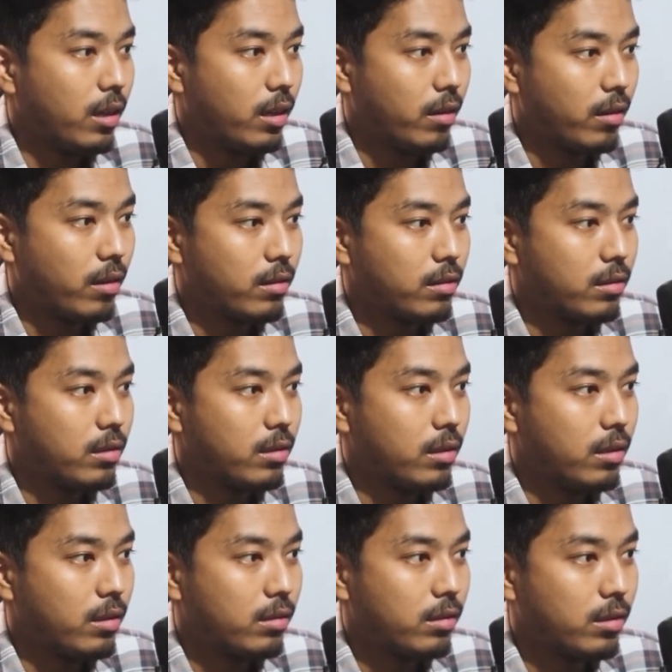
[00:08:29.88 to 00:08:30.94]
you can see
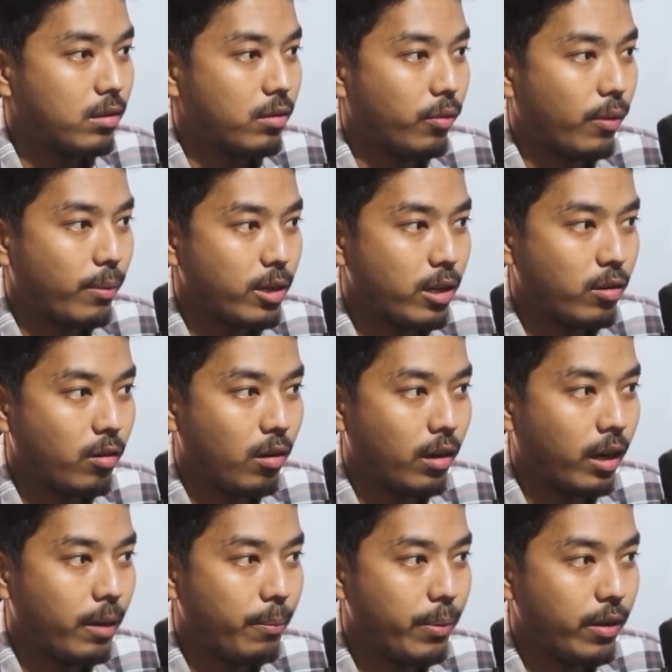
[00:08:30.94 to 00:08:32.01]
this website called
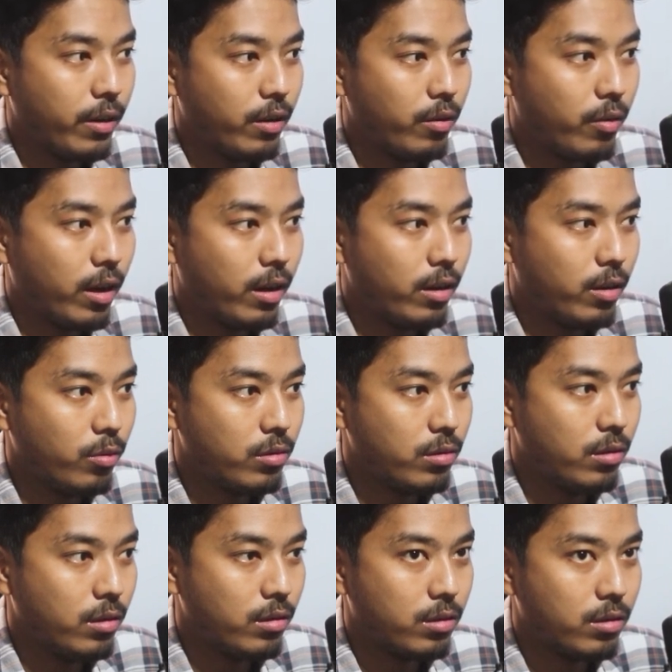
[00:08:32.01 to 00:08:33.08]
Clippy. You can use
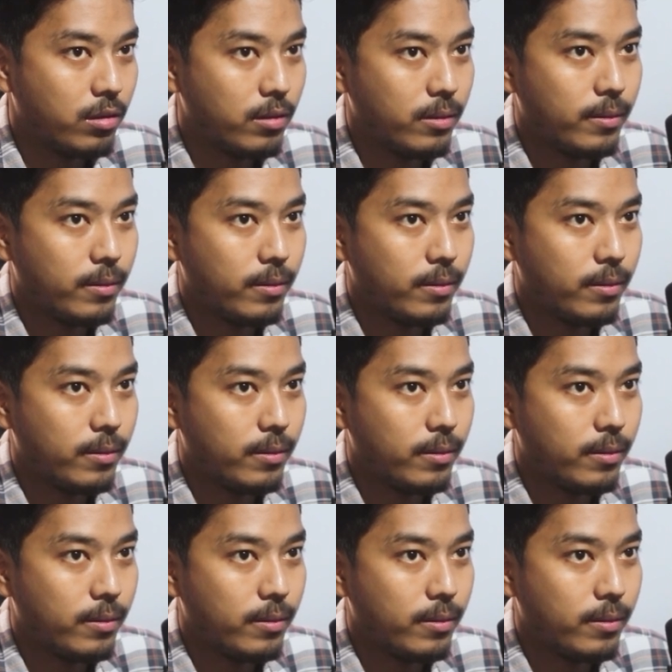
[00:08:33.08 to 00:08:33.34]
this